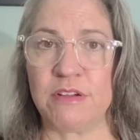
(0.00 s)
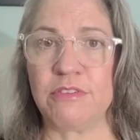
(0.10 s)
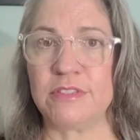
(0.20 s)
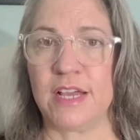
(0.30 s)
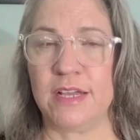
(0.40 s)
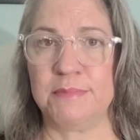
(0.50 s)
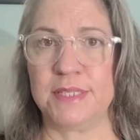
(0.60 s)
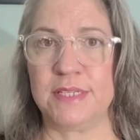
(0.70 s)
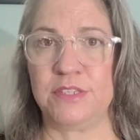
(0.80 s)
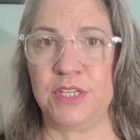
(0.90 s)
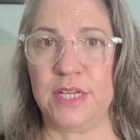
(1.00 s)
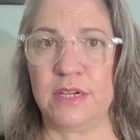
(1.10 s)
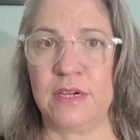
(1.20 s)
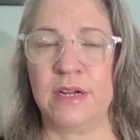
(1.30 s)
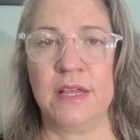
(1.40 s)
several times this
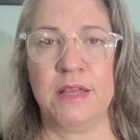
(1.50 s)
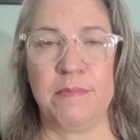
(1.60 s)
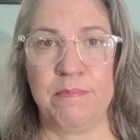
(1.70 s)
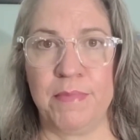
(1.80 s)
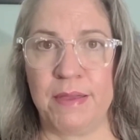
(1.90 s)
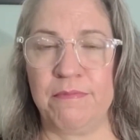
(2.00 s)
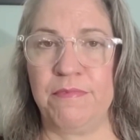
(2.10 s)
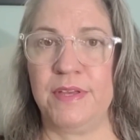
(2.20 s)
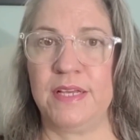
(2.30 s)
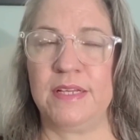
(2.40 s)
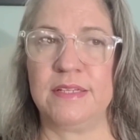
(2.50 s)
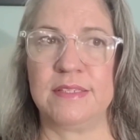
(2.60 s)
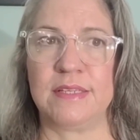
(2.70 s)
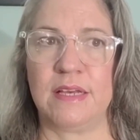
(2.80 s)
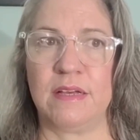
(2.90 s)
year,
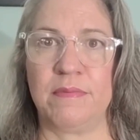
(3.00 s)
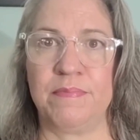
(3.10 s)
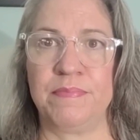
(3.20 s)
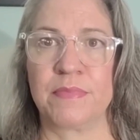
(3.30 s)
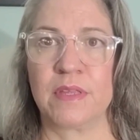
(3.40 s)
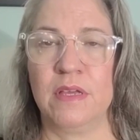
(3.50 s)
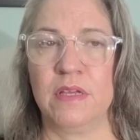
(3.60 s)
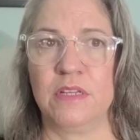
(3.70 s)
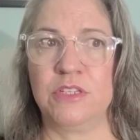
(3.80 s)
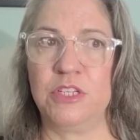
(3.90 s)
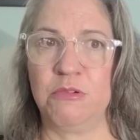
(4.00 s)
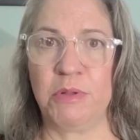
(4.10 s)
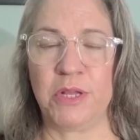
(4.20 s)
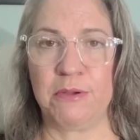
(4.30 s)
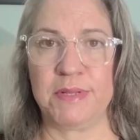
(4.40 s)
Memphis,
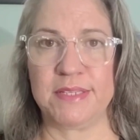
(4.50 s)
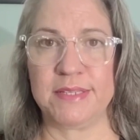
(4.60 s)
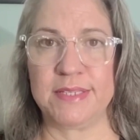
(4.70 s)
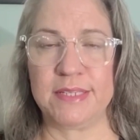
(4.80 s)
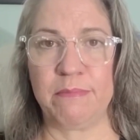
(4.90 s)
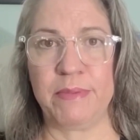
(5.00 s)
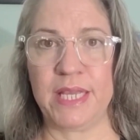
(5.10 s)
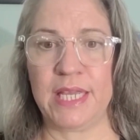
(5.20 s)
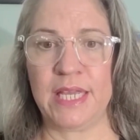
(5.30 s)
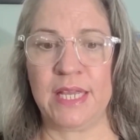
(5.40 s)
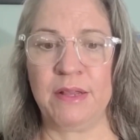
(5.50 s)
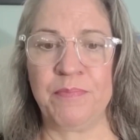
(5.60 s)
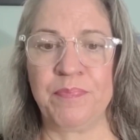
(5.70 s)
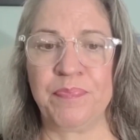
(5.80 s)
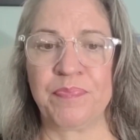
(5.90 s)
Tupelo, Mississippi.
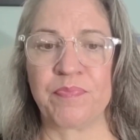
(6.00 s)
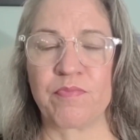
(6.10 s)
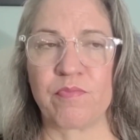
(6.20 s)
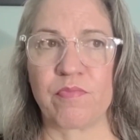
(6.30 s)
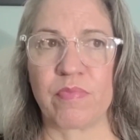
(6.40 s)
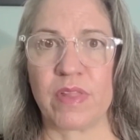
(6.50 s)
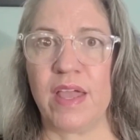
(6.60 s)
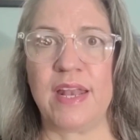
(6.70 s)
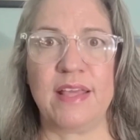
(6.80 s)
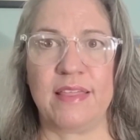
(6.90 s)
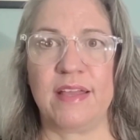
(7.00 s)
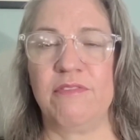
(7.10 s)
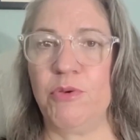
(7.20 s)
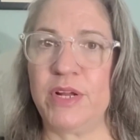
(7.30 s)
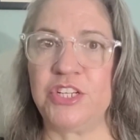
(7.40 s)
Anything.
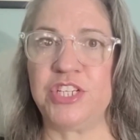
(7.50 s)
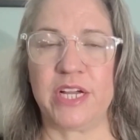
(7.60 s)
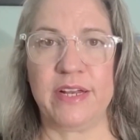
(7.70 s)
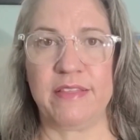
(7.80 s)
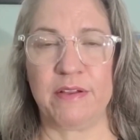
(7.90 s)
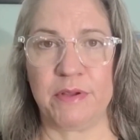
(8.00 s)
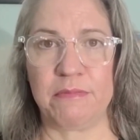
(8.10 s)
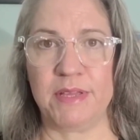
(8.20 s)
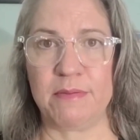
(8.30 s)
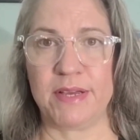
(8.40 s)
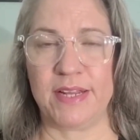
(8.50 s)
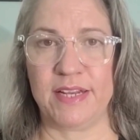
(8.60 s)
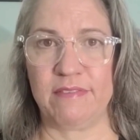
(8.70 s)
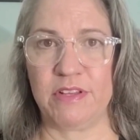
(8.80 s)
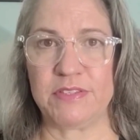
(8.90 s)
If you want to share anything with me about
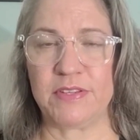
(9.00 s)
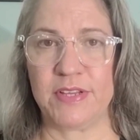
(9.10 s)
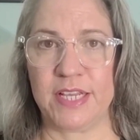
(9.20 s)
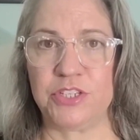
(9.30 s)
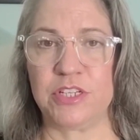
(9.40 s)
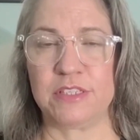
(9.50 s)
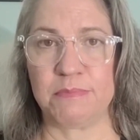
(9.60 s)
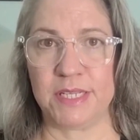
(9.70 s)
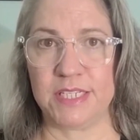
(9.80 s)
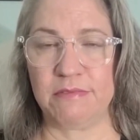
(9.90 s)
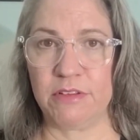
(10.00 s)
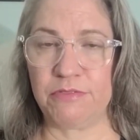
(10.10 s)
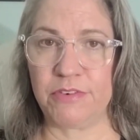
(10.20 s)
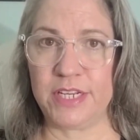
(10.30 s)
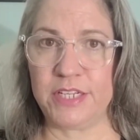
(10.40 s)
any of those locations, please feel
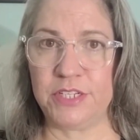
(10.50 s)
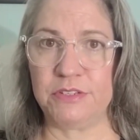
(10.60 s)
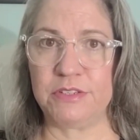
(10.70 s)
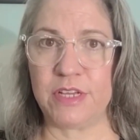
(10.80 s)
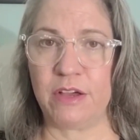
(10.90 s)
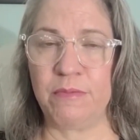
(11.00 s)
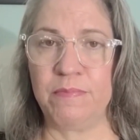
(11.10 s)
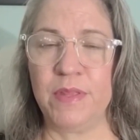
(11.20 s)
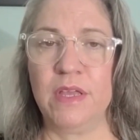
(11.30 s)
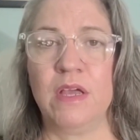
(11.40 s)
free to do so.